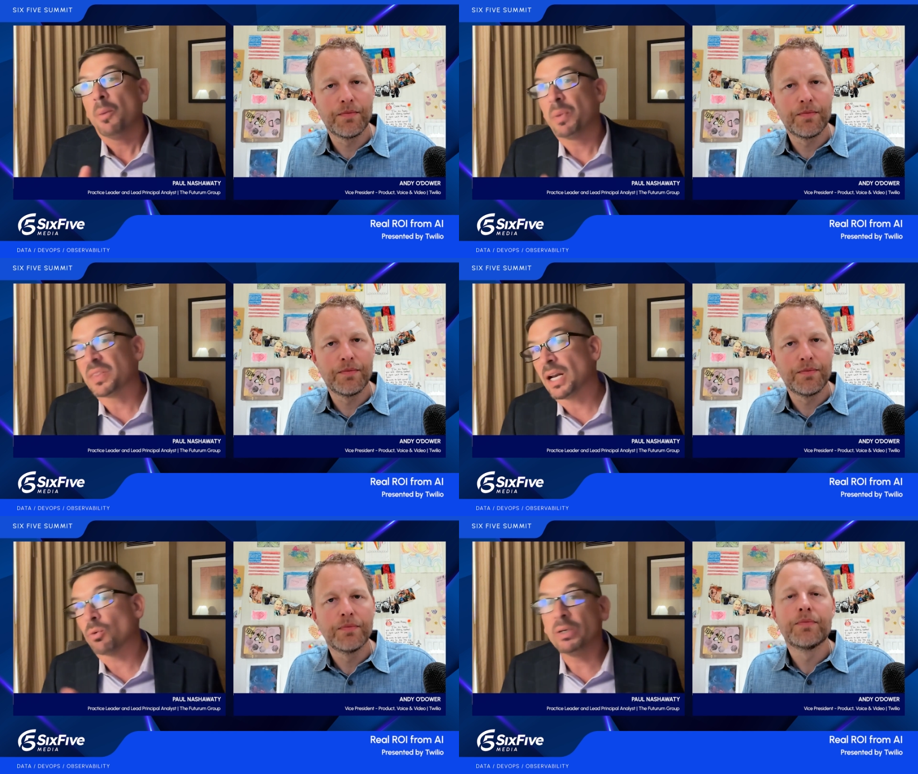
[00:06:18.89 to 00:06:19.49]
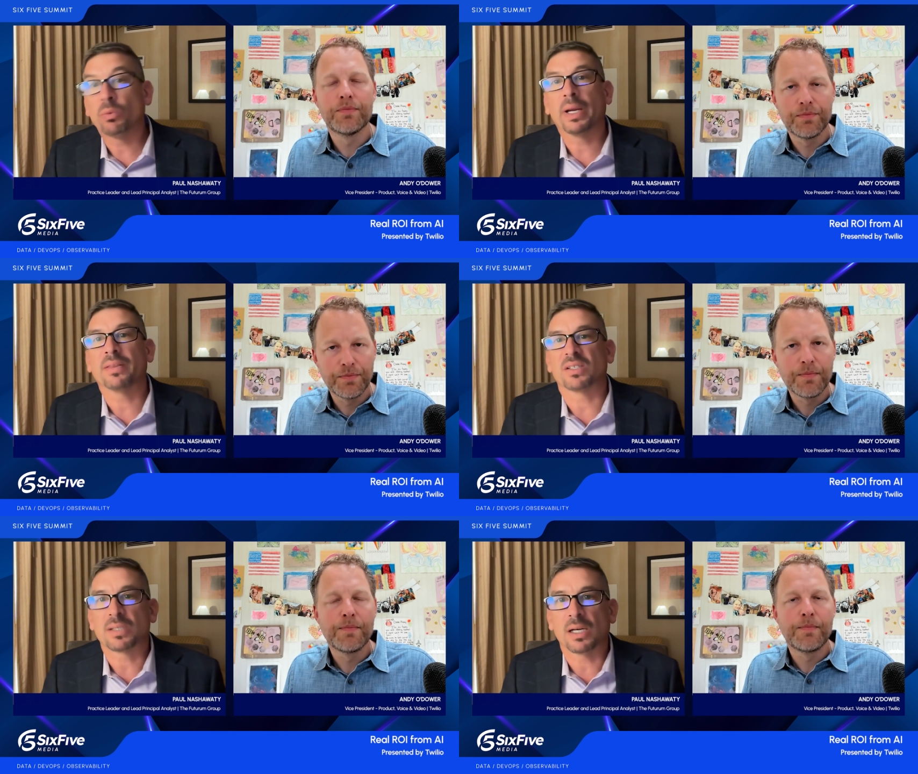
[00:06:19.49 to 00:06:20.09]
Speaker 1: But then I
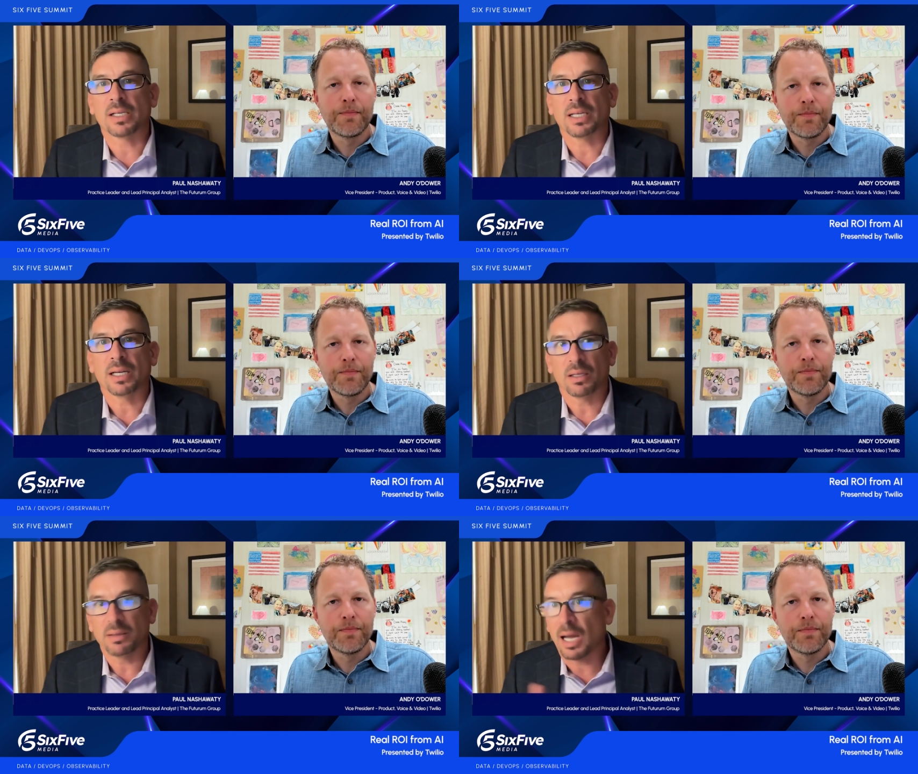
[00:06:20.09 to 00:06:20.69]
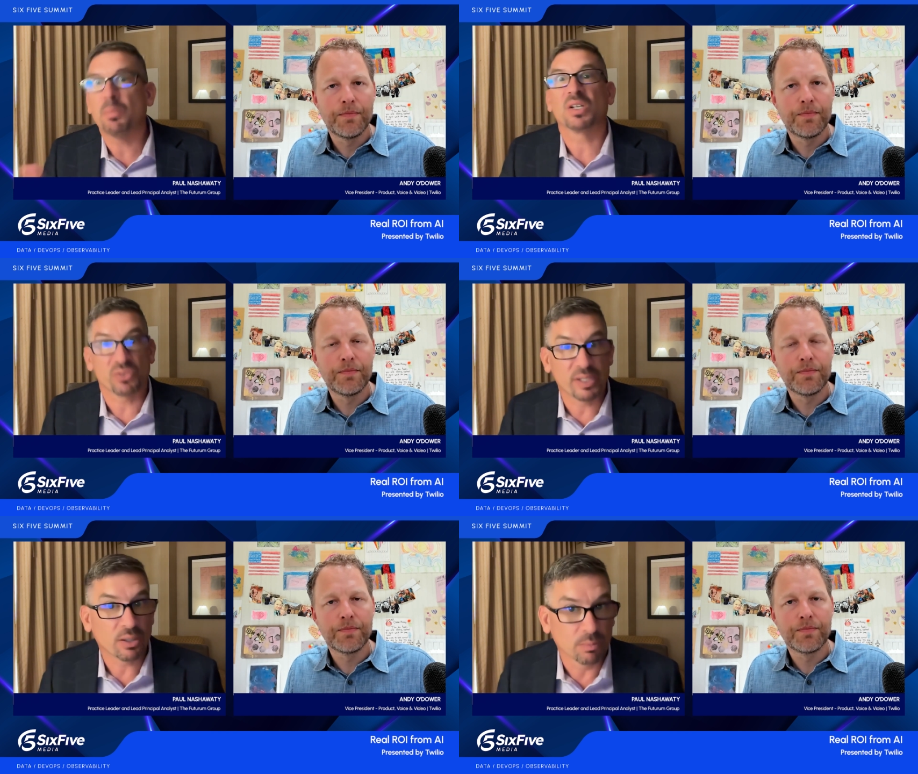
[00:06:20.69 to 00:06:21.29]
reran the study uh, nine
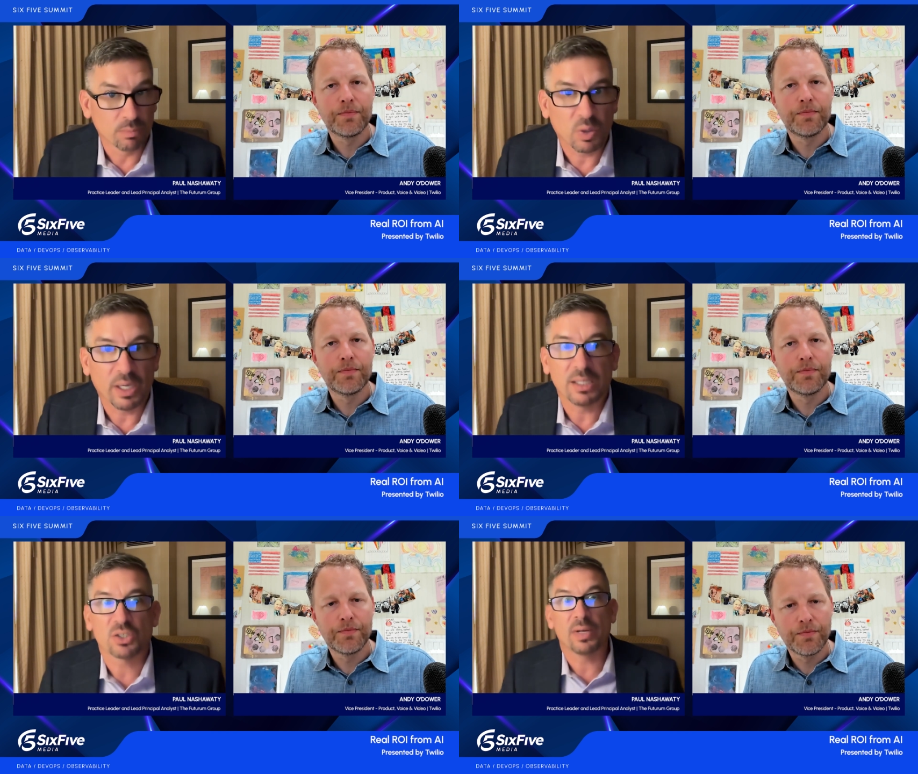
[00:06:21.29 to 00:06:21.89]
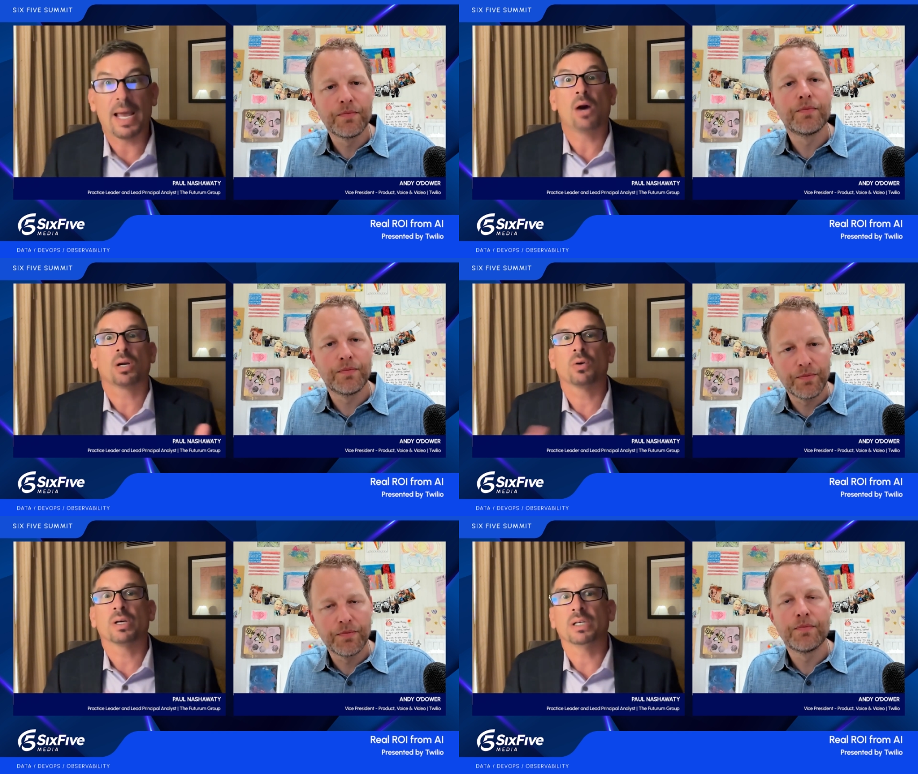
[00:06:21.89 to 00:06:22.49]
months later, right? So now
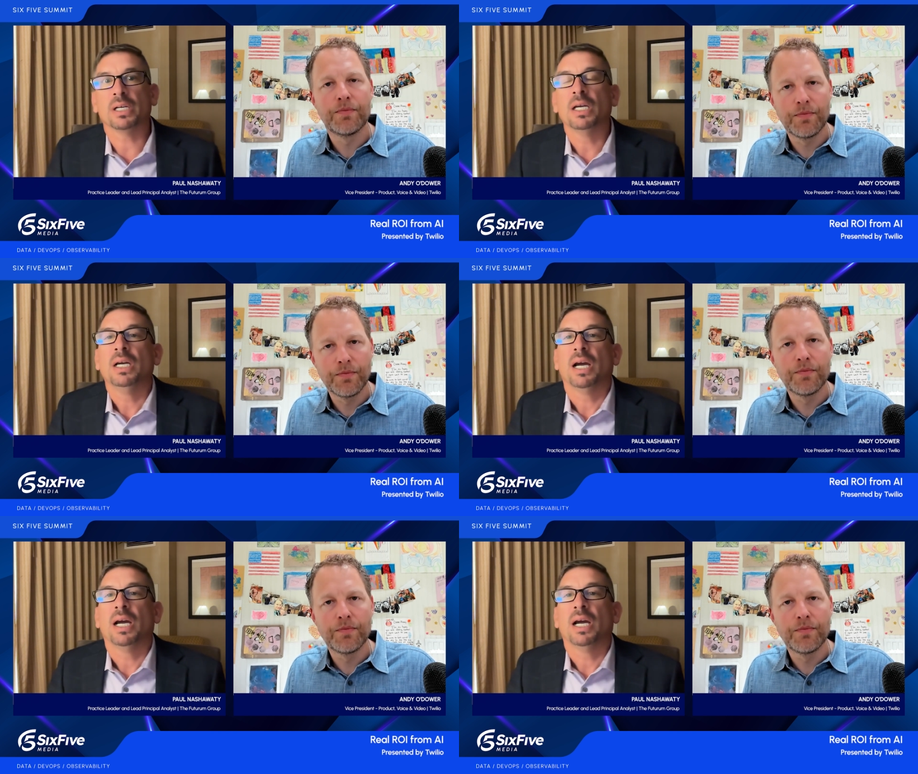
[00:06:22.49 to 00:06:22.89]
currently